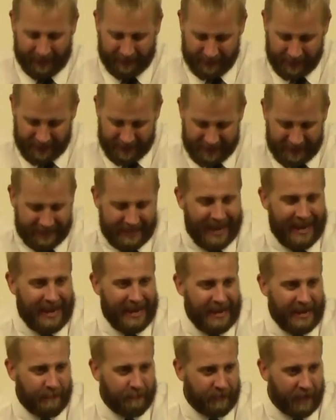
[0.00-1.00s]
The
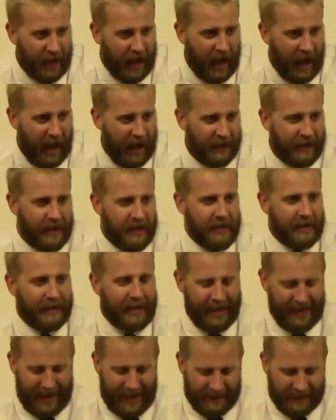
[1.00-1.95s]
same God can,